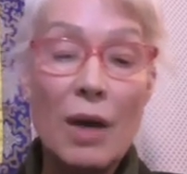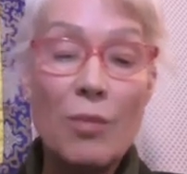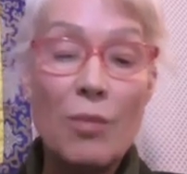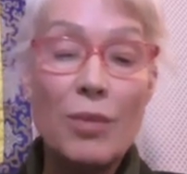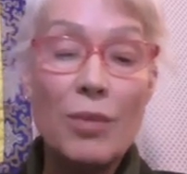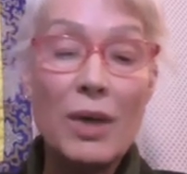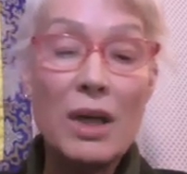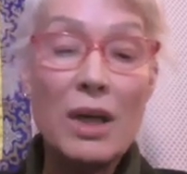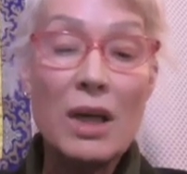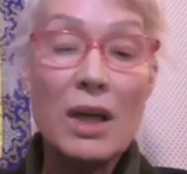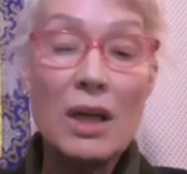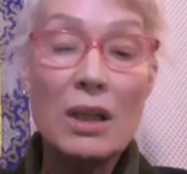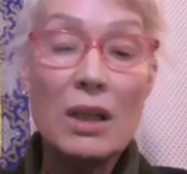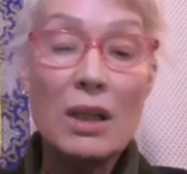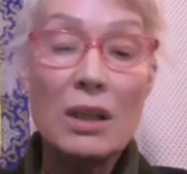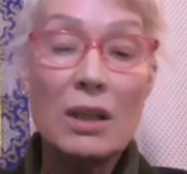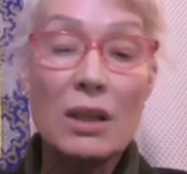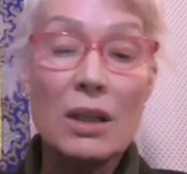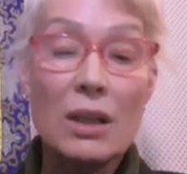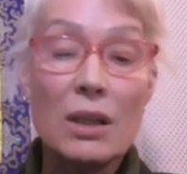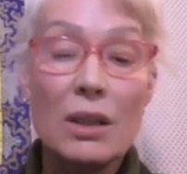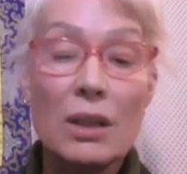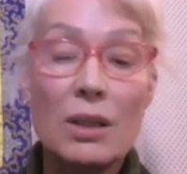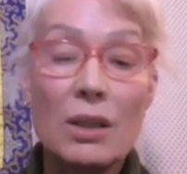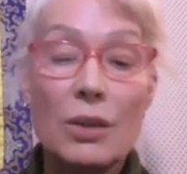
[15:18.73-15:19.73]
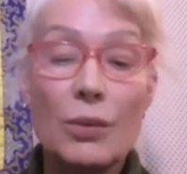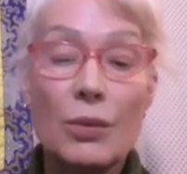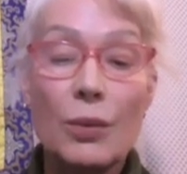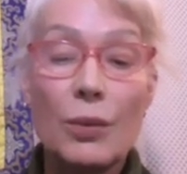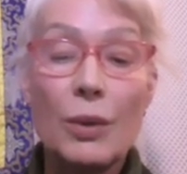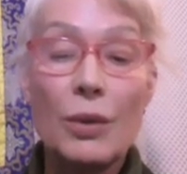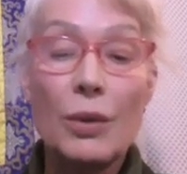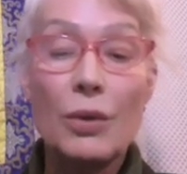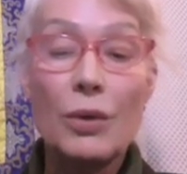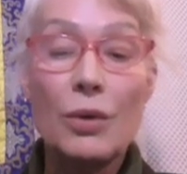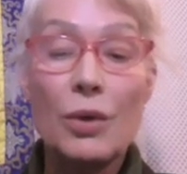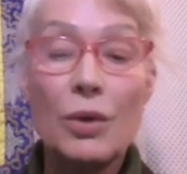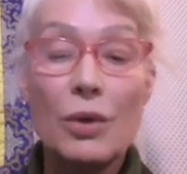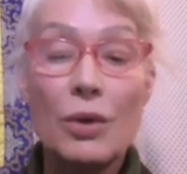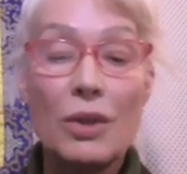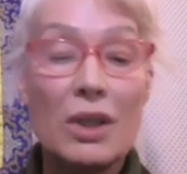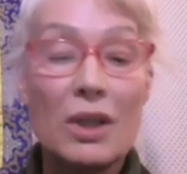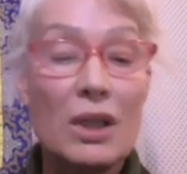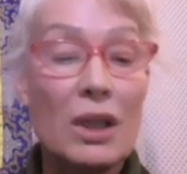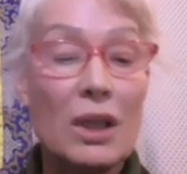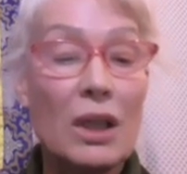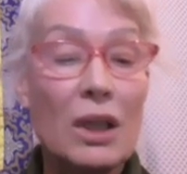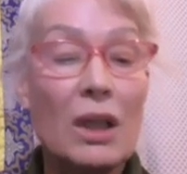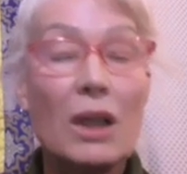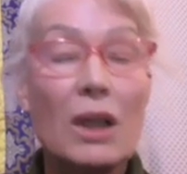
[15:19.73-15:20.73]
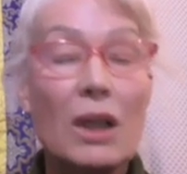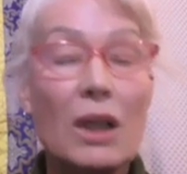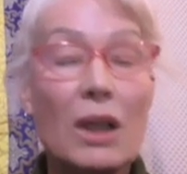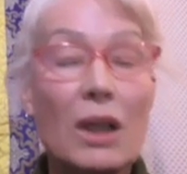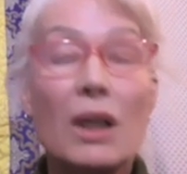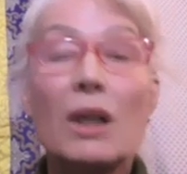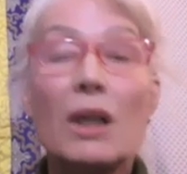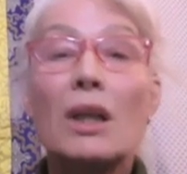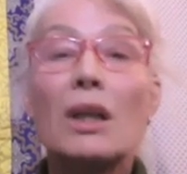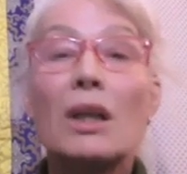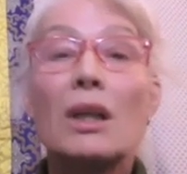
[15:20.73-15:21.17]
appearances, we do not see